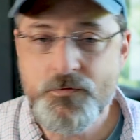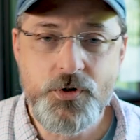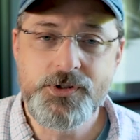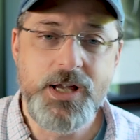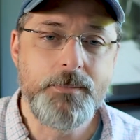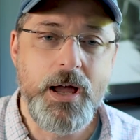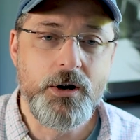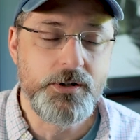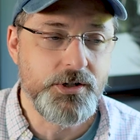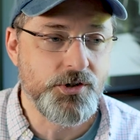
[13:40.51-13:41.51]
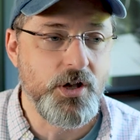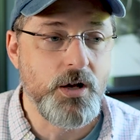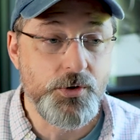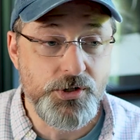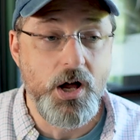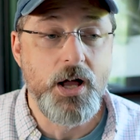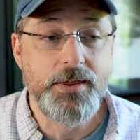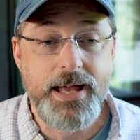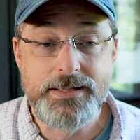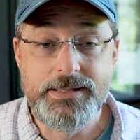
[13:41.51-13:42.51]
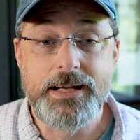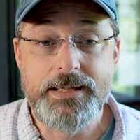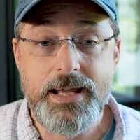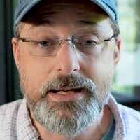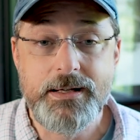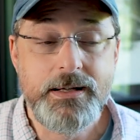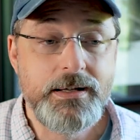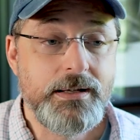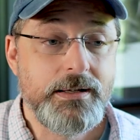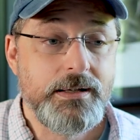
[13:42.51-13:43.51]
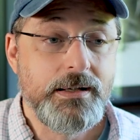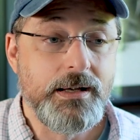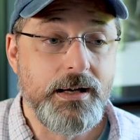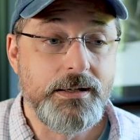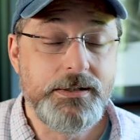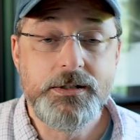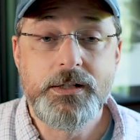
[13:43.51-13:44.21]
First time I heard this song was on that Neil